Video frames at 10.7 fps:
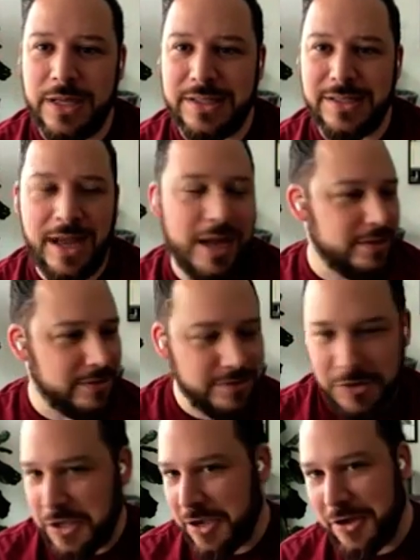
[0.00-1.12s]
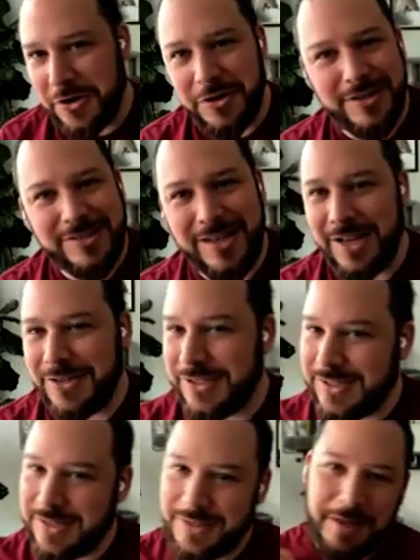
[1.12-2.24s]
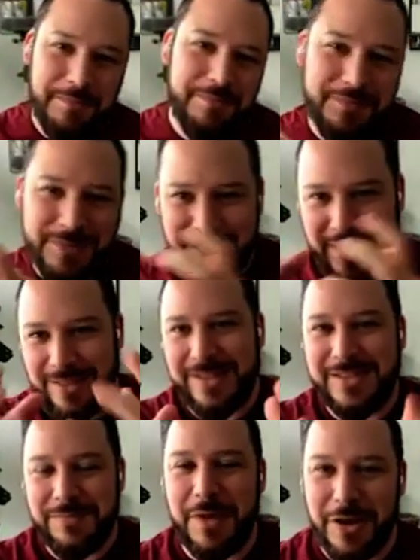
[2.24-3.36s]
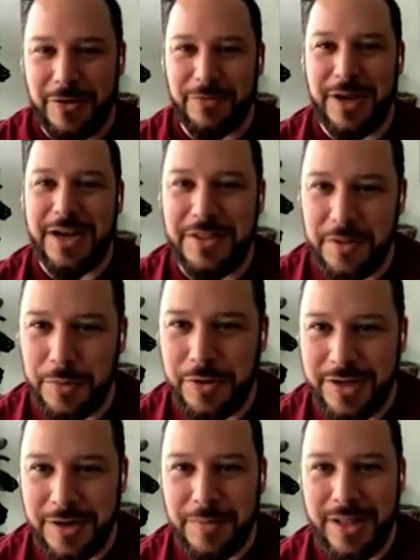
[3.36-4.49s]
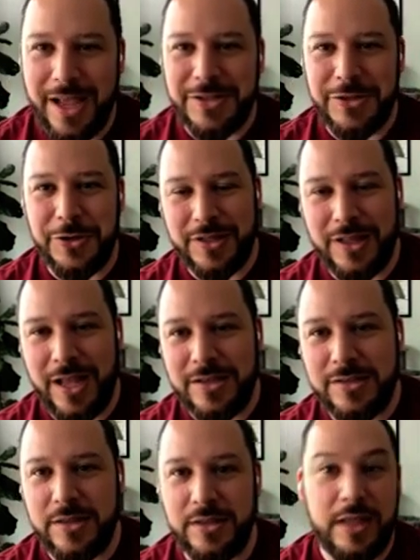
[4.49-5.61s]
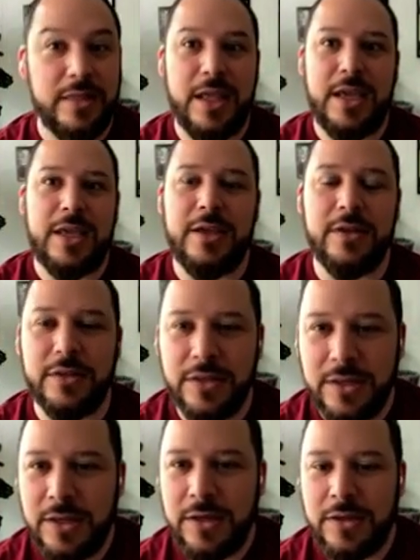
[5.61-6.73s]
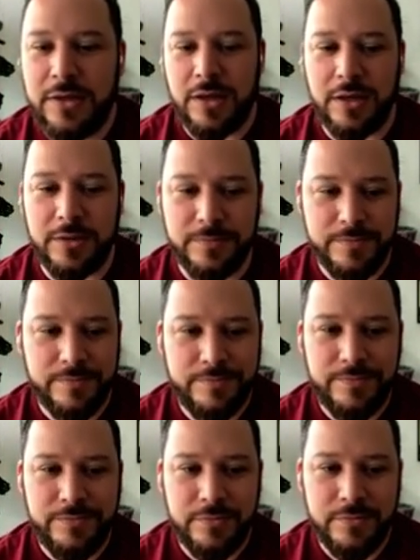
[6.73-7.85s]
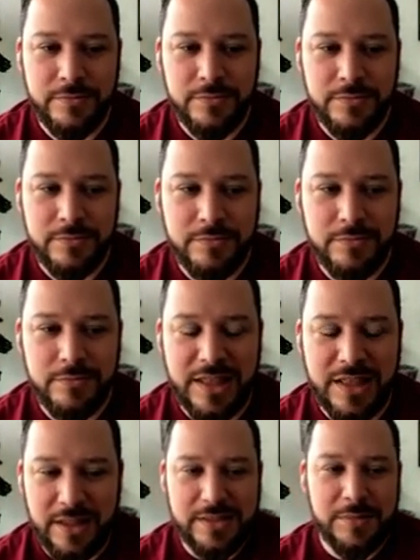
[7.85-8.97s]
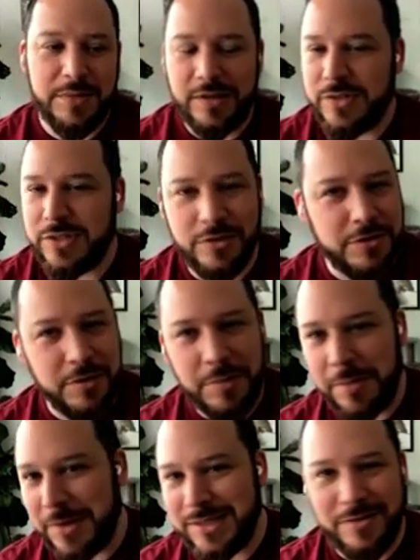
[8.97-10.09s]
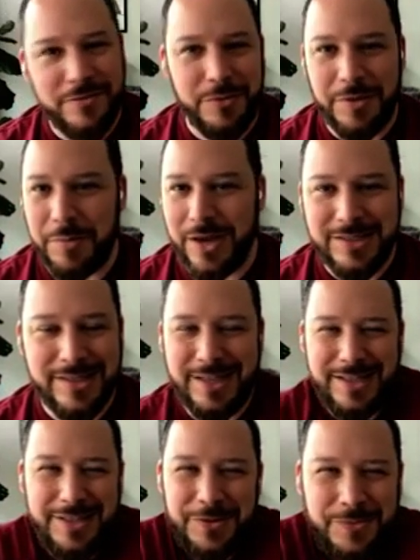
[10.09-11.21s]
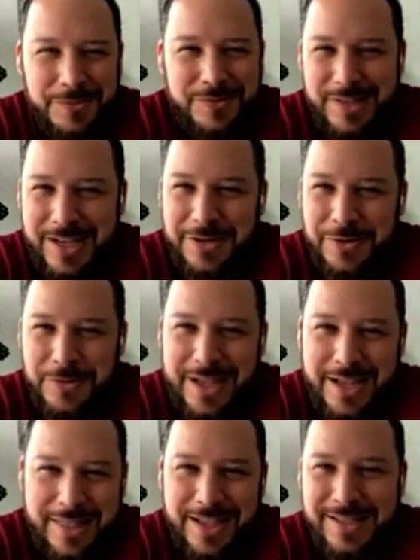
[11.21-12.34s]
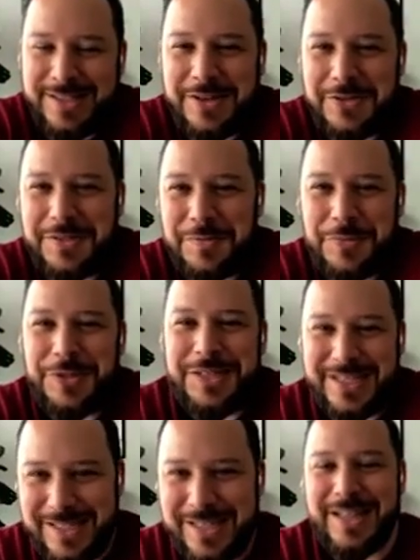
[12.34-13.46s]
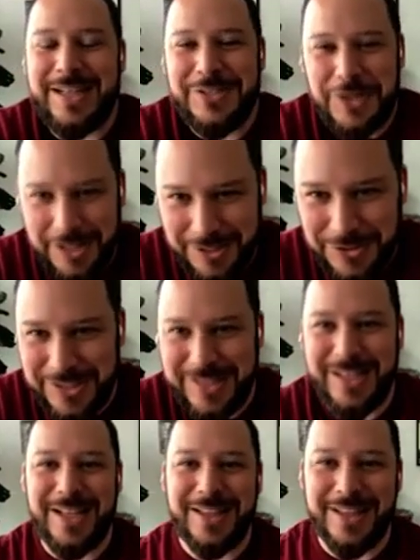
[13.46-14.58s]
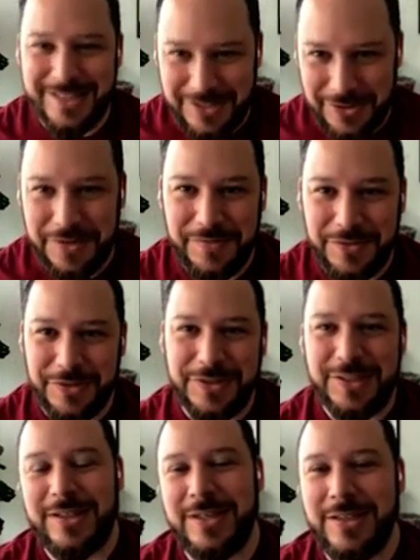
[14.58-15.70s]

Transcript: It's not cookie cutter. It's not just, yep, take this model right out of the book and apply it to your client and then they heal. Um, I think that's something I've just learned about myself through the process. I don't like things that are simple and easy. I like challenges. I like things that are difficult.